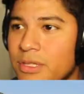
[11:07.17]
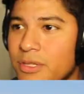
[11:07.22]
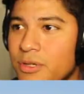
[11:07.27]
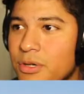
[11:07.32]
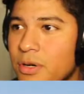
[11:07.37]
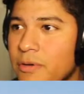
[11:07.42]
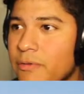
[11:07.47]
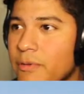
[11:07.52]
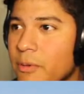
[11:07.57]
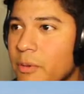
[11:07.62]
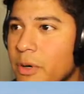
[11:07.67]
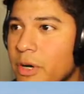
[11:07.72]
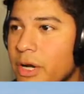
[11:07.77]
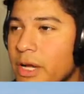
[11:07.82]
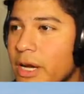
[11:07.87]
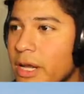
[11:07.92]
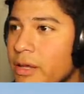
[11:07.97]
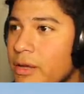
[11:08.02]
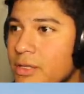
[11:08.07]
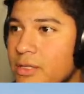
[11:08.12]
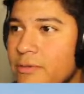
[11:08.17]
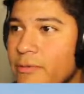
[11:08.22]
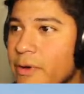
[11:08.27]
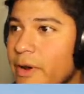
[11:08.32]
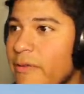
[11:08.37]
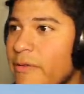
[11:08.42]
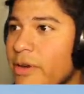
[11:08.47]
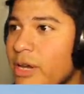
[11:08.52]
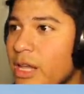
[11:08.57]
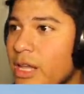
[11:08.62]
this truck for work and I use it for
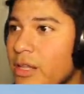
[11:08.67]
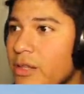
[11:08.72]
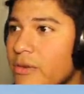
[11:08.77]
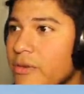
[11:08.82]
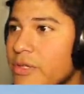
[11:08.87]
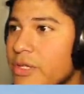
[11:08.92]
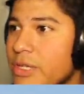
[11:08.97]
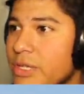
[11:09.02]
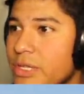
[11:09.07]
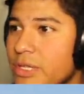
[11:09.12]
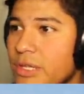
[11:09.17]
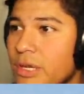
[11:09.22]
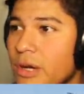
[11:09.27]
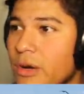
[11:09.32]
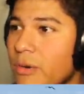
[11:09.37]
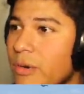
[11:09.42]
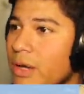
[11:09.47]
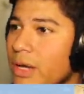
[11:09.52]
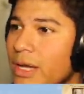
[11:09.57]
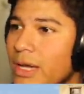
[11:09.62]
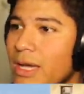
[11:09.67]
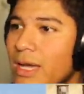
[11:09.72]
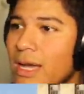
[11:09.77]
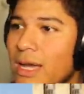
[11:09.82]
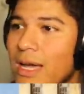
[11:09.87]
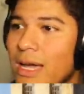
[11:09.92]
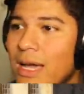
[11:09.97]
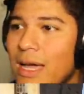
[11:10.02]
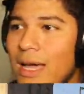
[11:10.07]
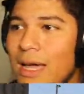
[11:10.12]
everyday usage. So
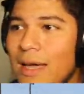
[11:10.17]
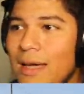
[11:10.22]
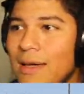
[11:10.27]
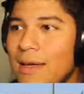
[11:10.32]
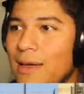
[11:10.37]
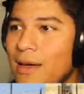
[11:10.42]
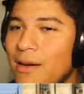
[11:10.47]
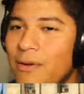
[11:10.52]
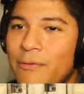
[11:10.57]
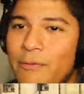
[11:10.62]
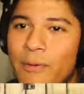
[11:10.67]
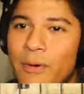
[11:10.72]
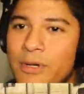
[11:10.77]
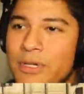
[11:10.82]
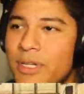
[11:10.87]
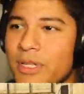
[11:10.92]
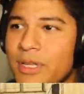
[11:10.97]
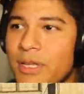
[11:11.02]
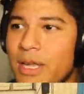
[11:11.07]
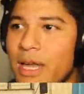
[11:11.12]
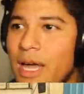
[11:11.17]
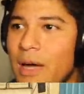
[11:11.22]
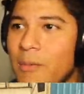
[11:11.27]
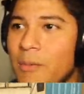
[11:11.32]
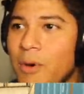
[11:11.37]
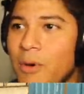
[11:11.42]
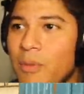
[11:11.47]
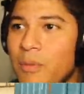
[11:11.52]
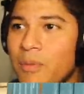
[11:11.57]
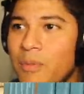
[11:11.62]
unfortunately I
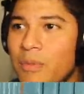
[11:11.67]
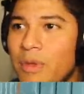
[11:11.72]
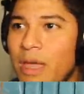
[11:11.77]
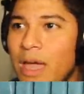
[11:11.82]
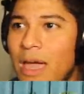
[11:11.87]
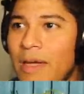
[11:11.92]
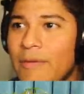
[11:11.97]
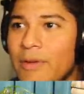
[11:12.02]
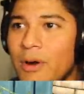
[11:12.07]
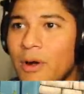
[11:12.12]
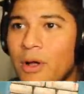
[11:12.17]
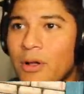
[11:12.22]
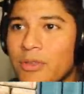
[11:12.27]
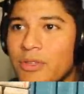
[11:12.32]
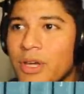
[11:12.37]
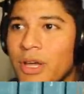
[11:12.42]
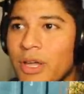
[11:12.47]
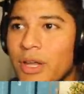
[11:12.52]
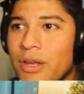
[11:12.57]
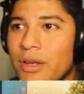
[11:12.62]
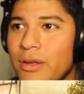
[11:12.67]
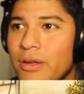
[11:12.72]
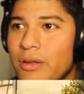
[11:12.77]
won't have it all done,